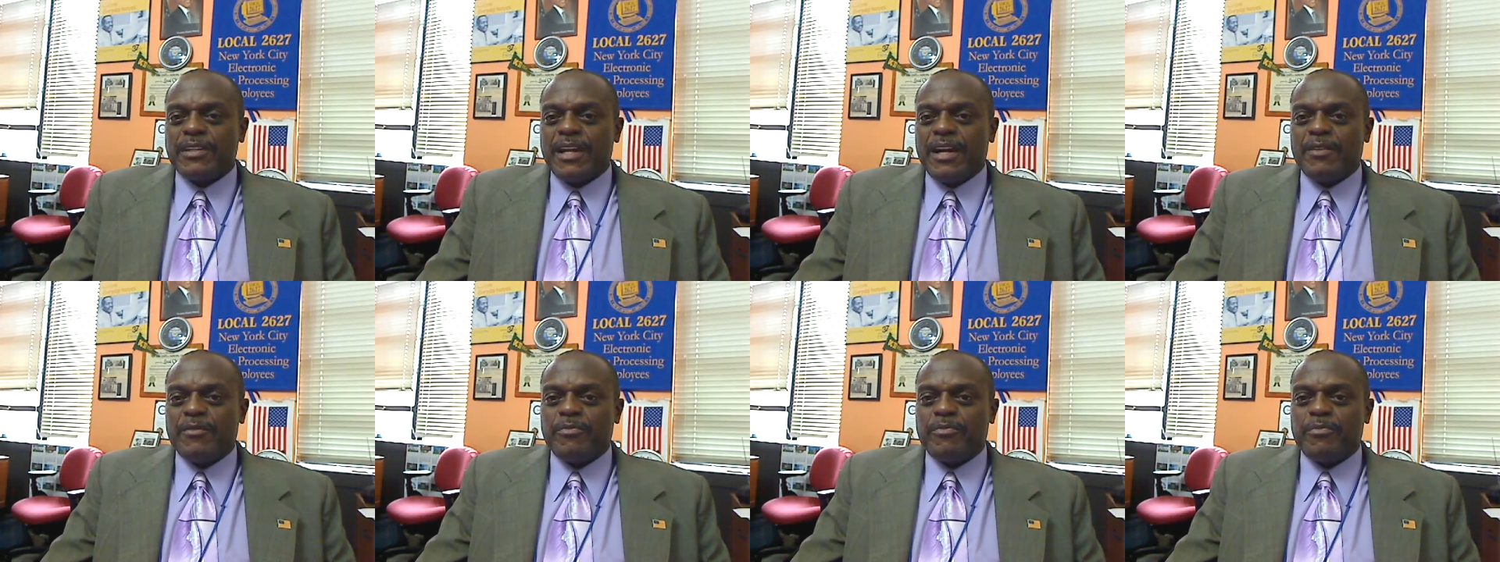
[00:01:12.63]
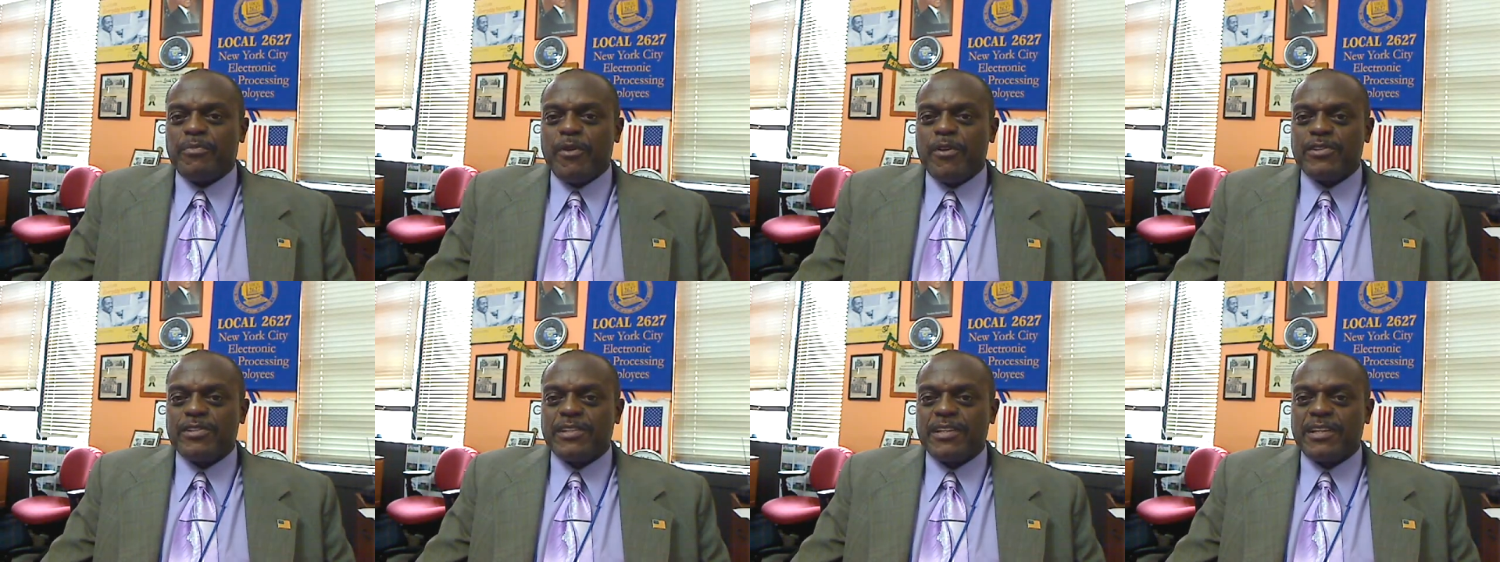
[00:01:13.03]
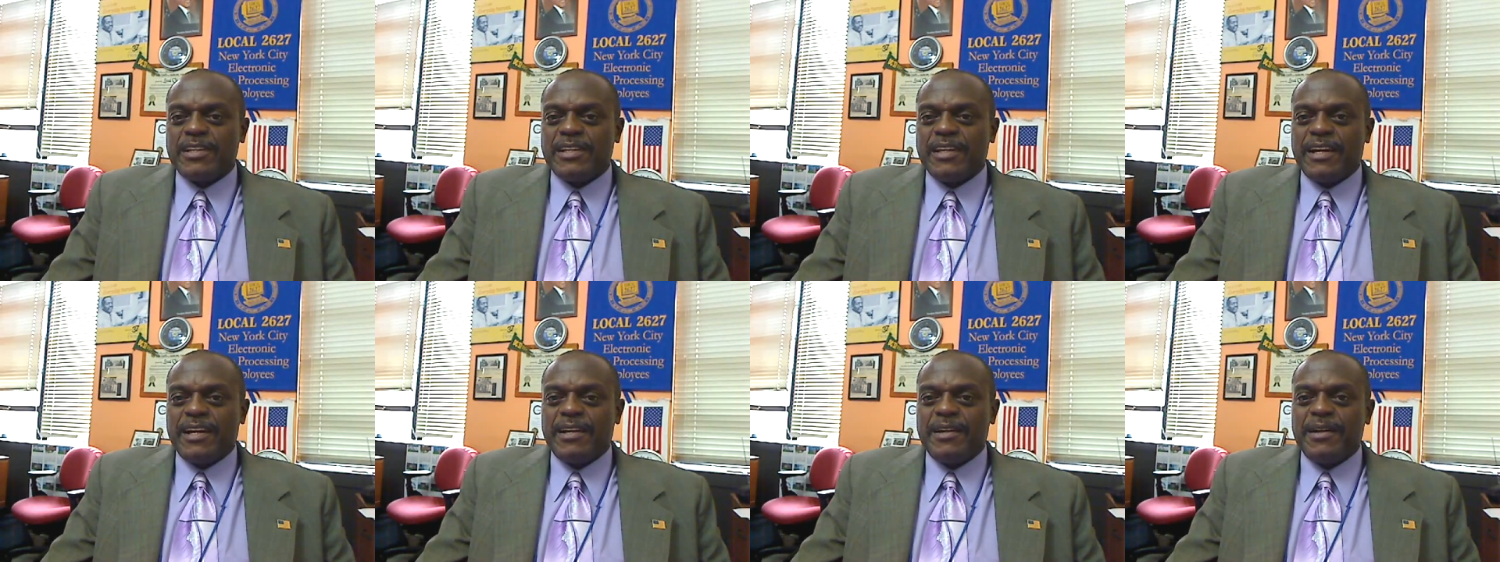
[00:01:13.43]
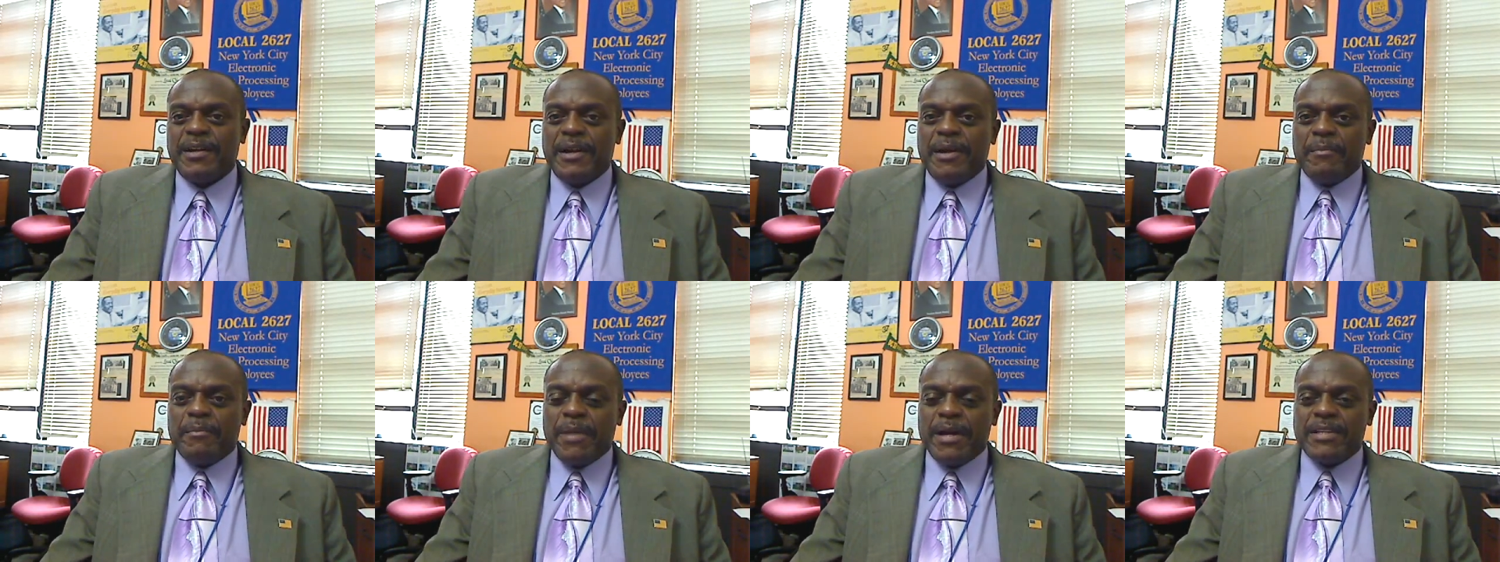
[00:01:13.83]
Now, personally,
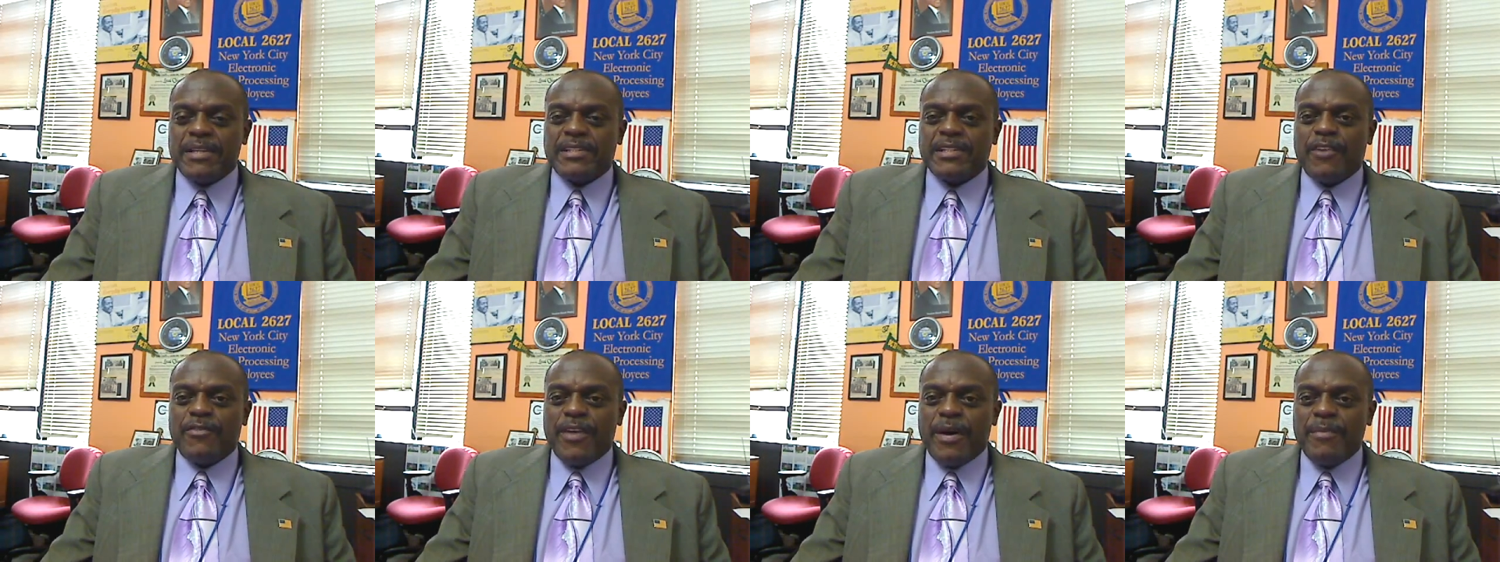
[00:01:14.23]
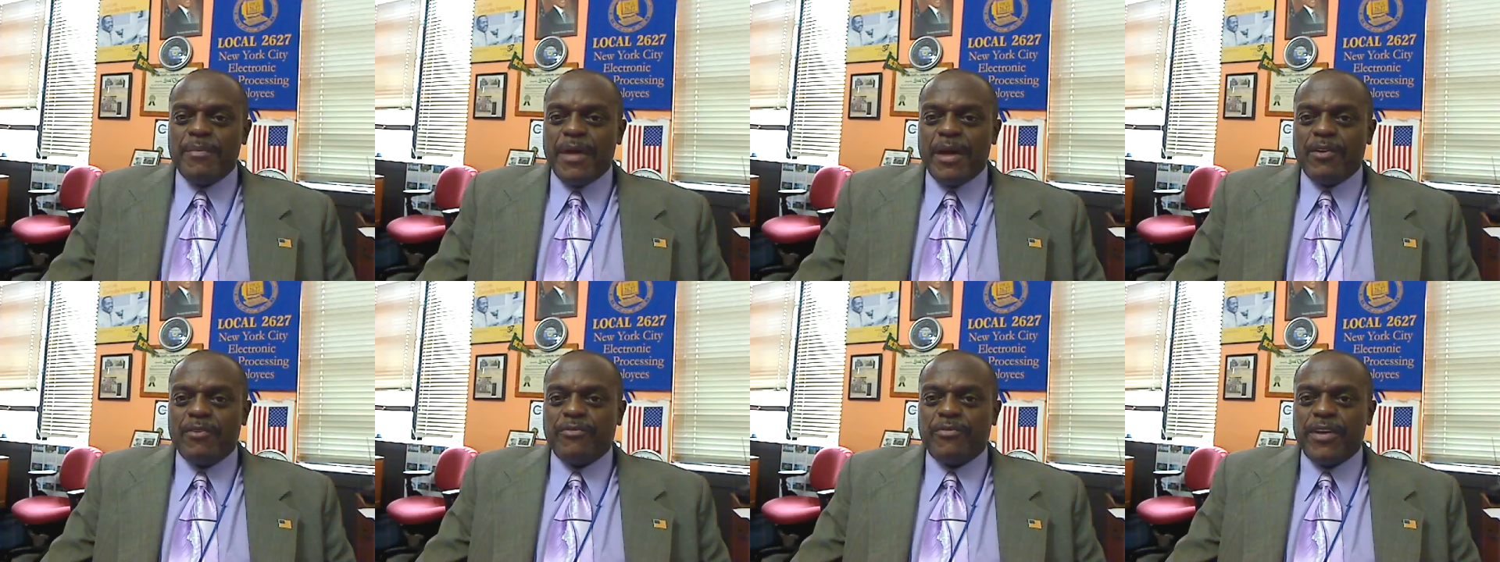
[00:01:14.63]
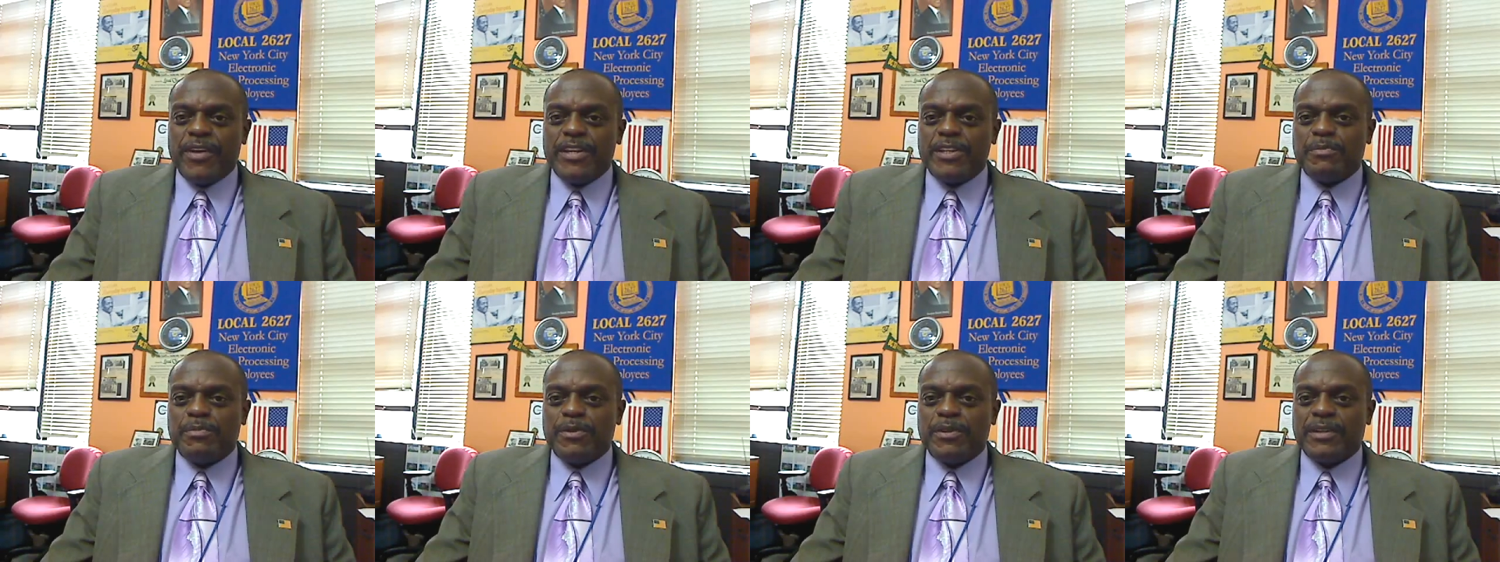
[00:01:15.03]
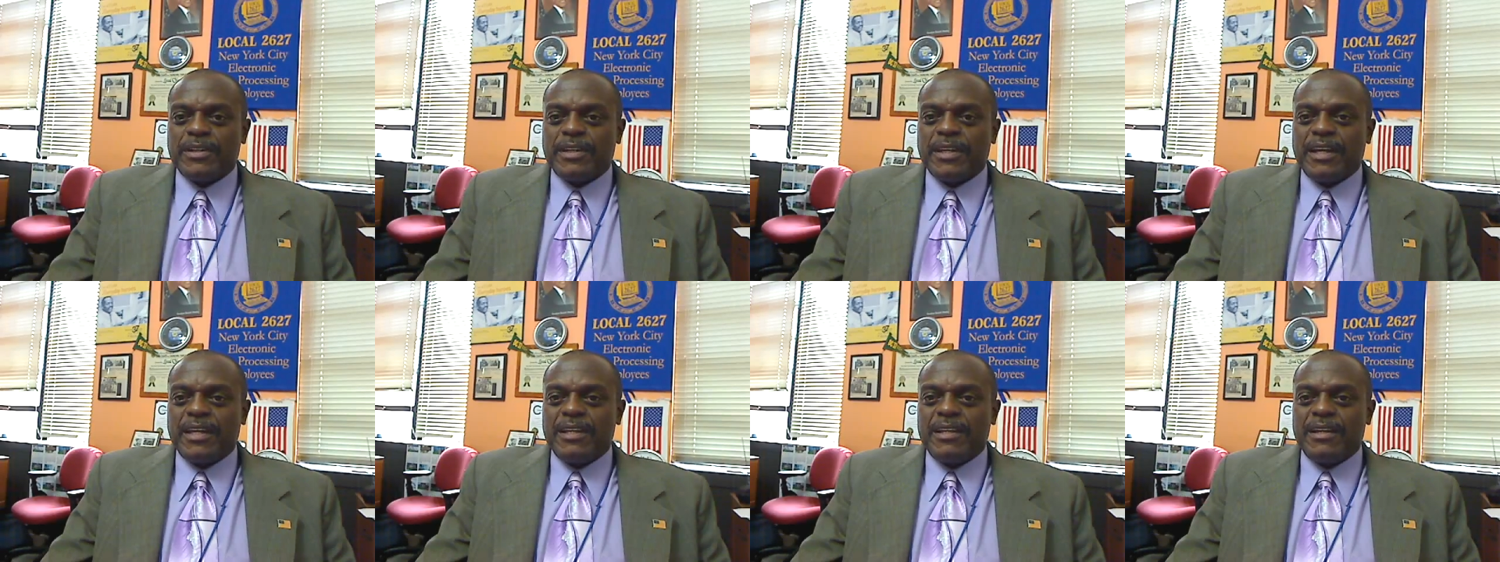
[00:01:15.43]
myself, I'm not on
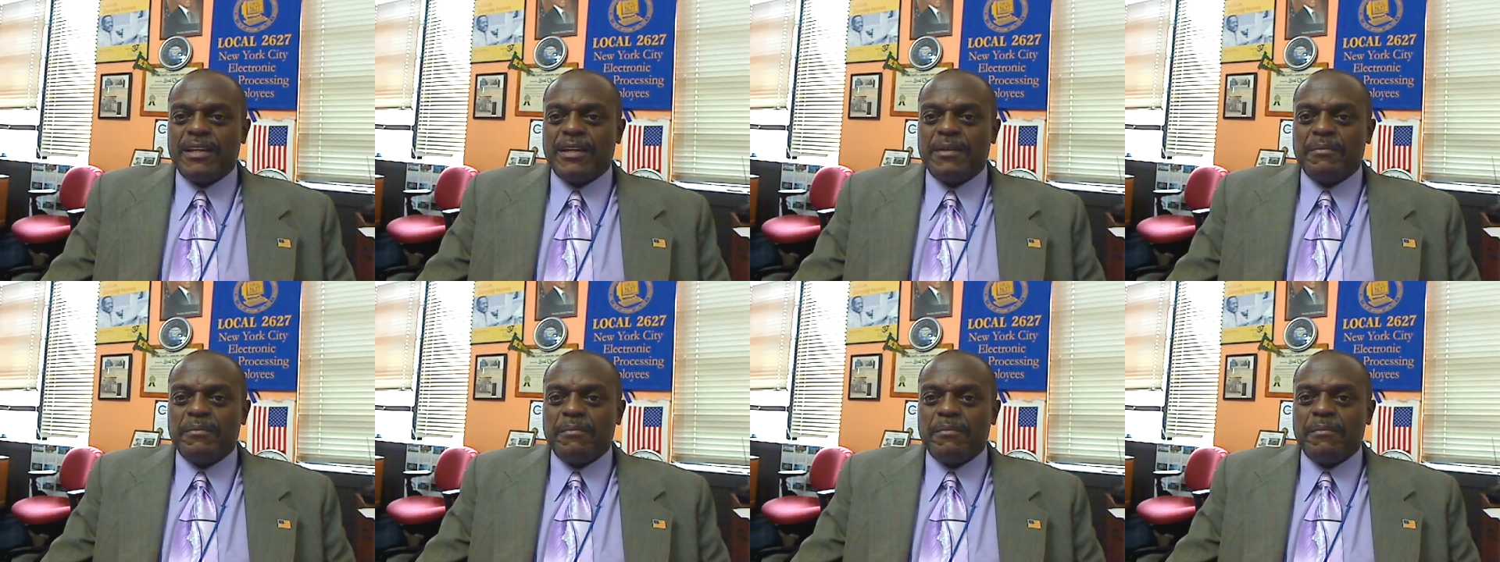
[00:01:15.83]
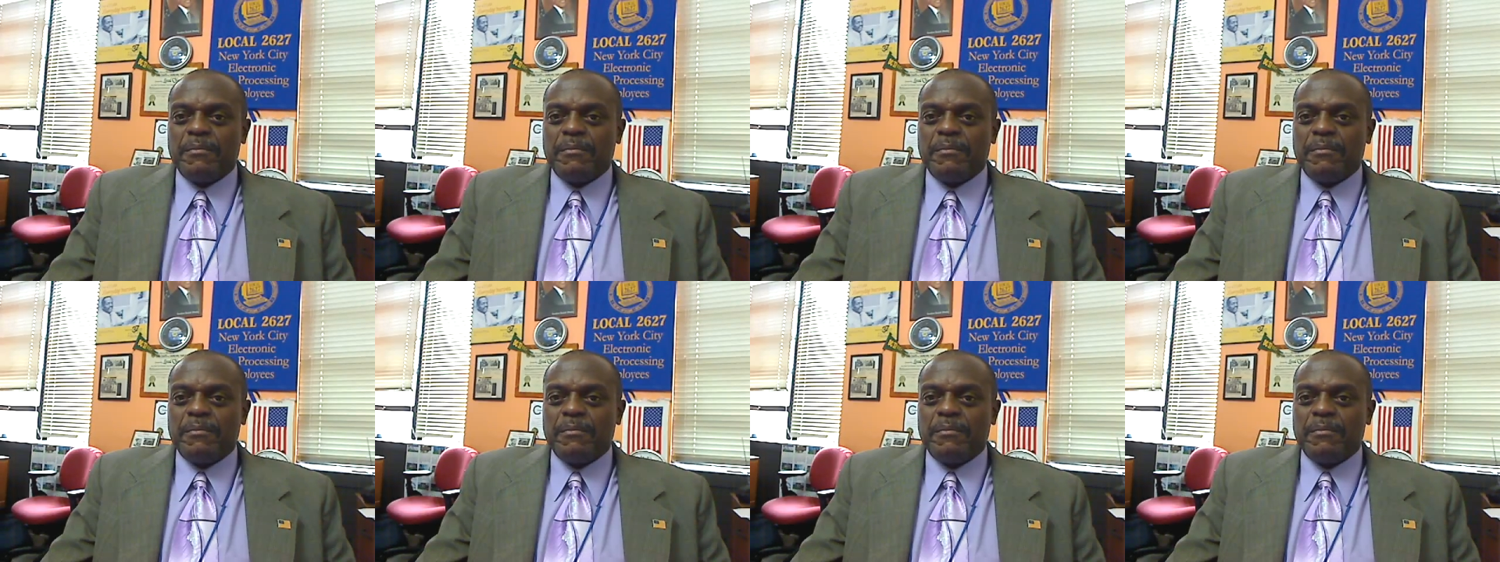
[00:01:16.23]
Facebook, and